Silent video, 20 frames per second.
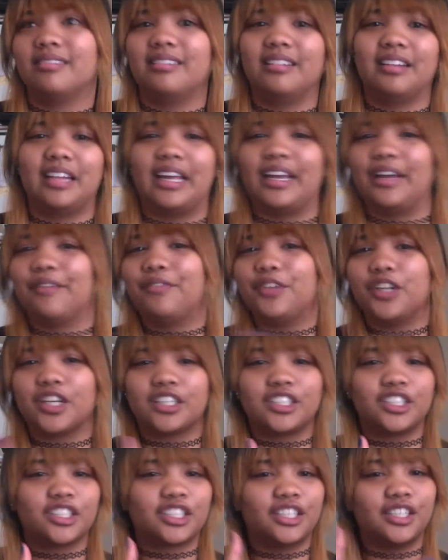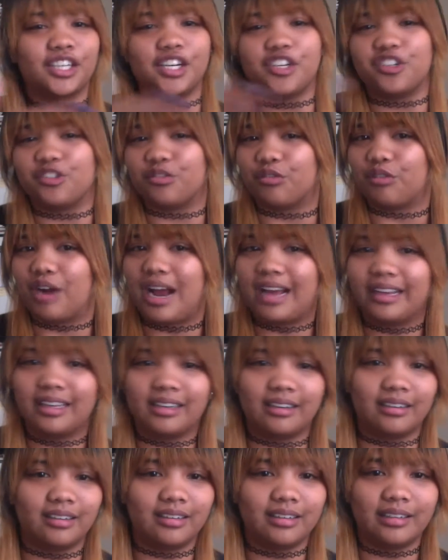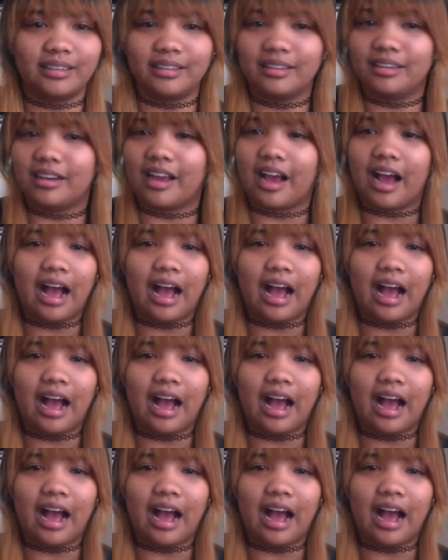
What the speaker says: Like, if you're just gonna drag it on,